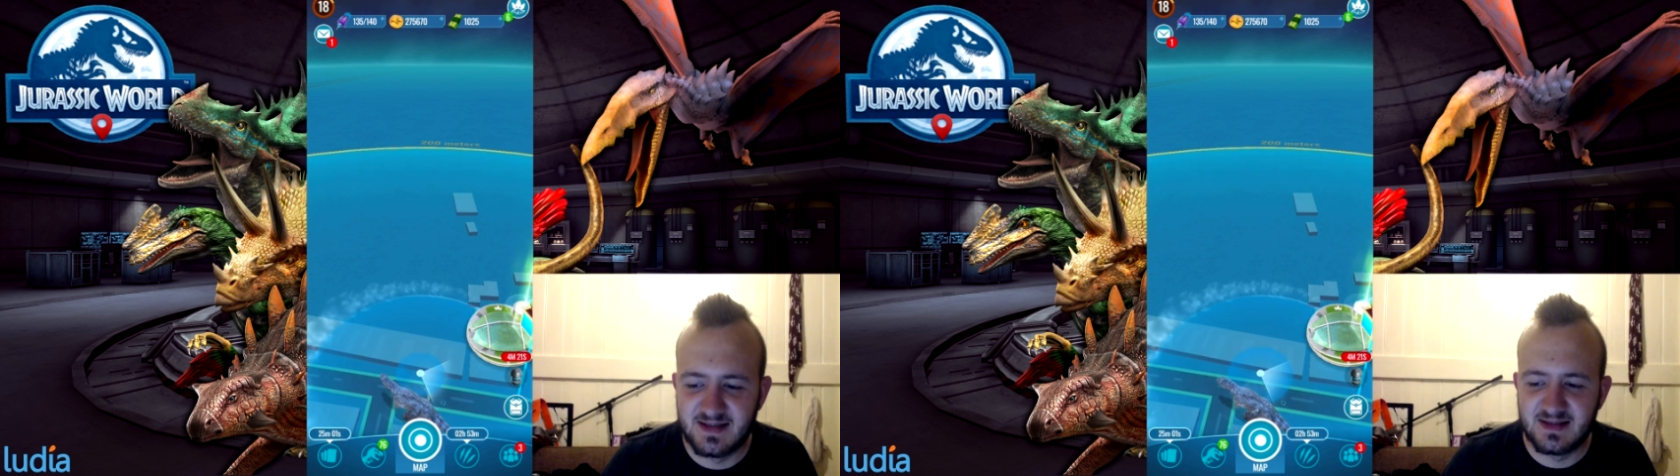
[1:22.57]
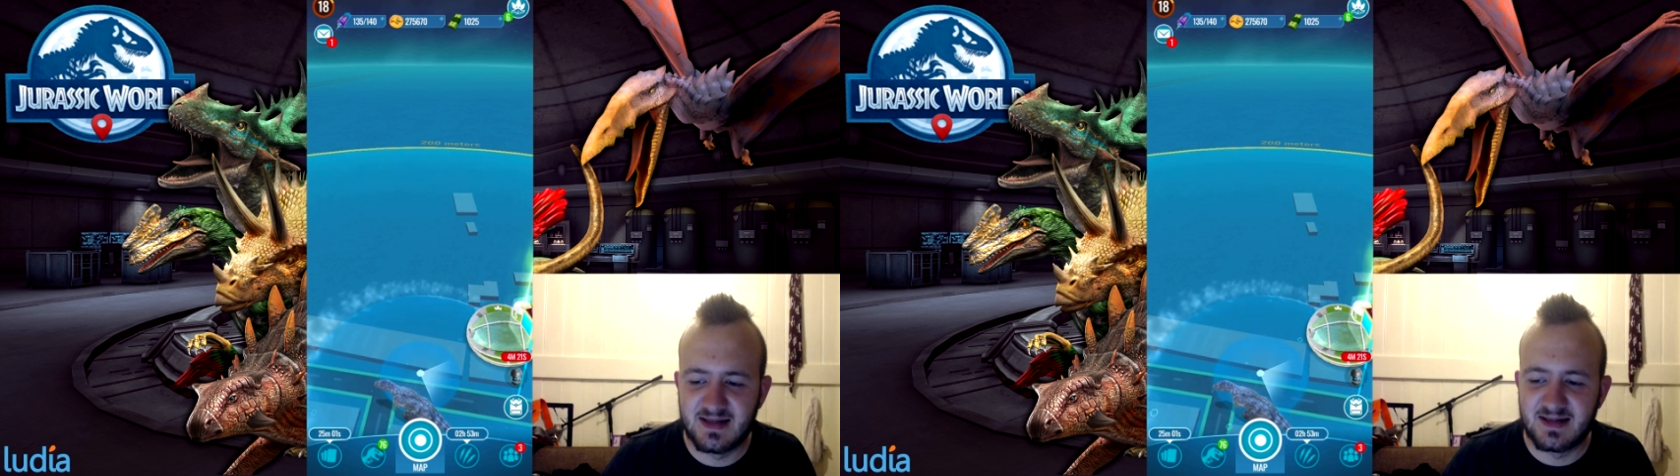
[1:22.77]

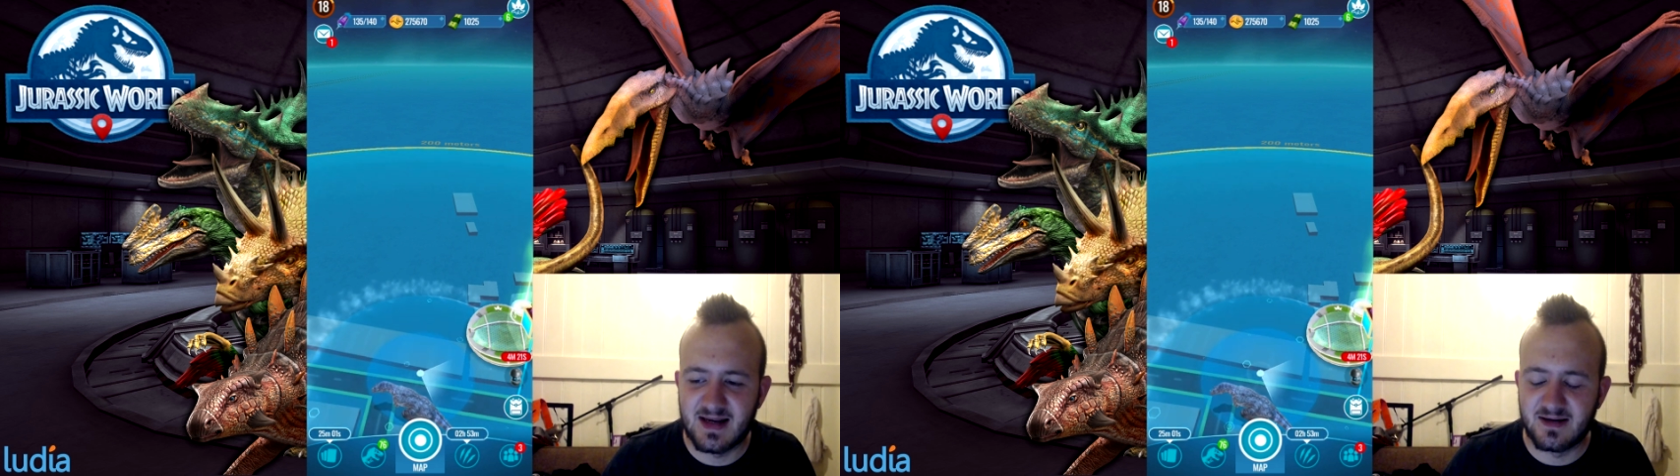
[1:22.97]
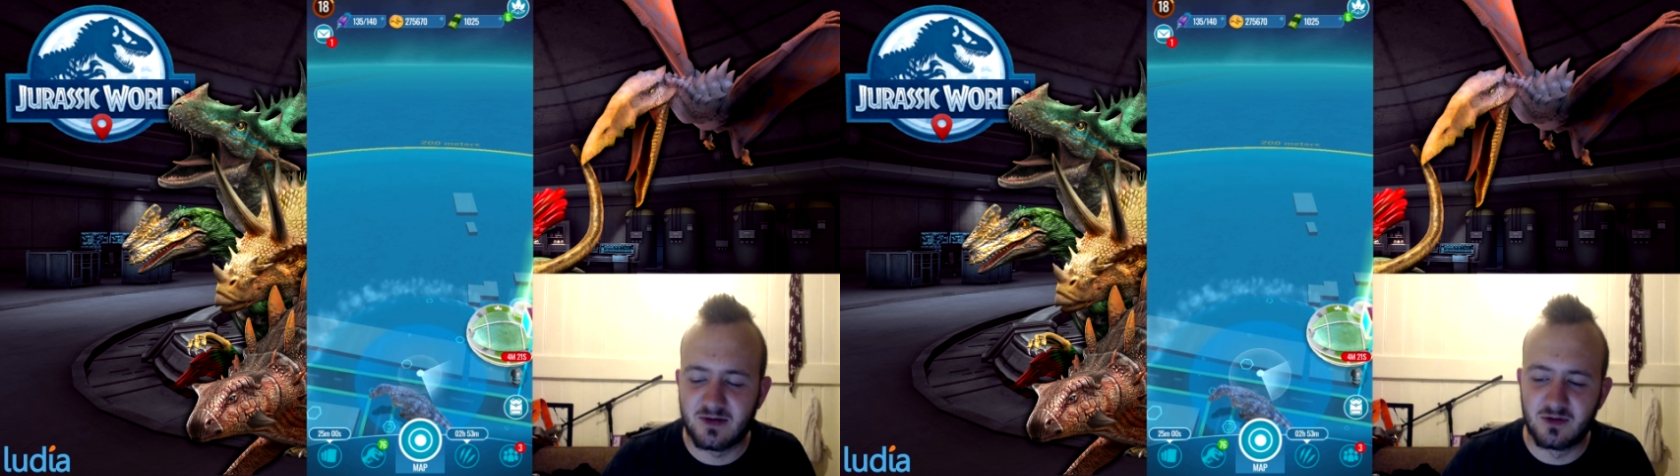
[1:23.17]
this is a
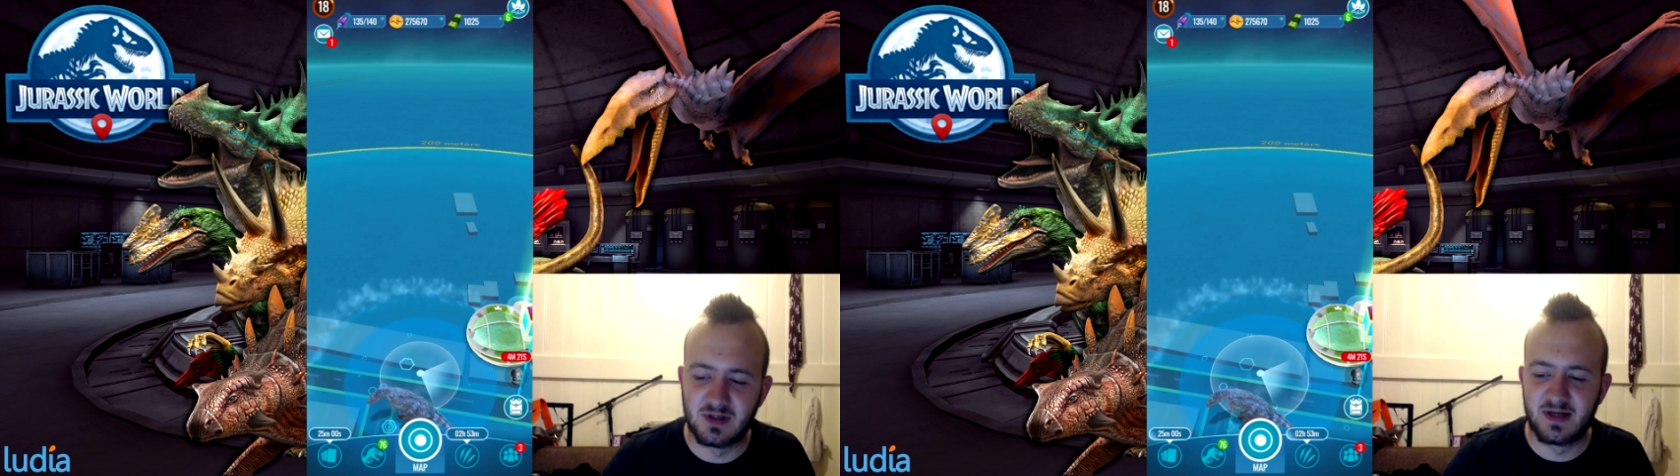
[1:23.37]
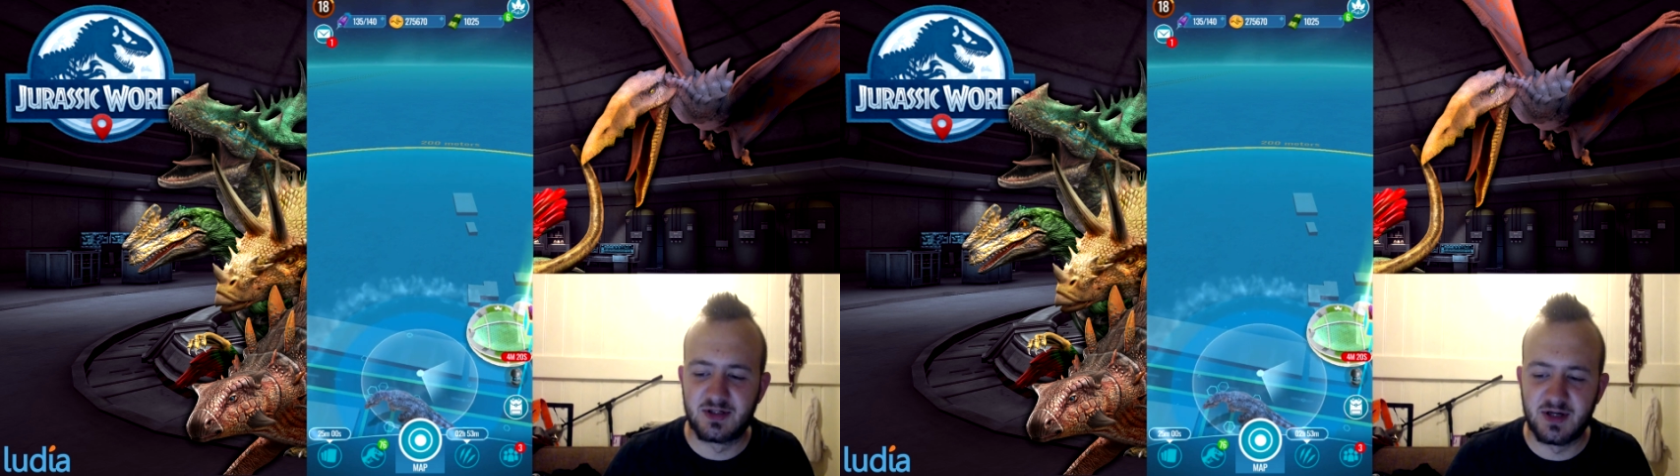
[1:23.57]

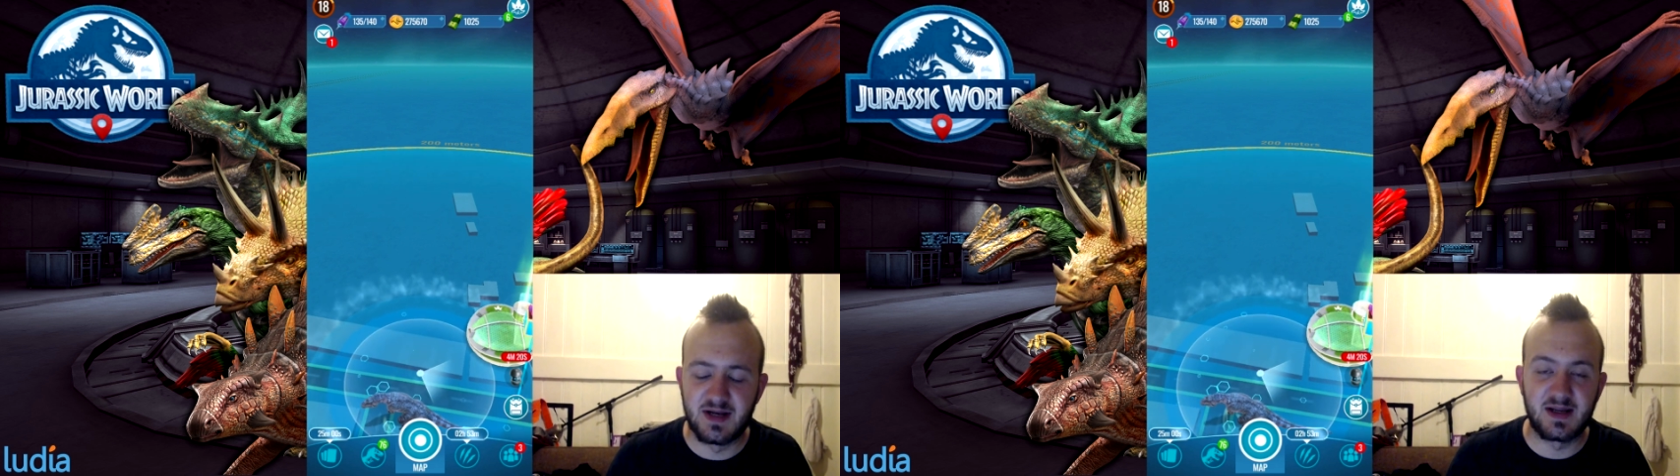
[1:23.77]
technical glitch,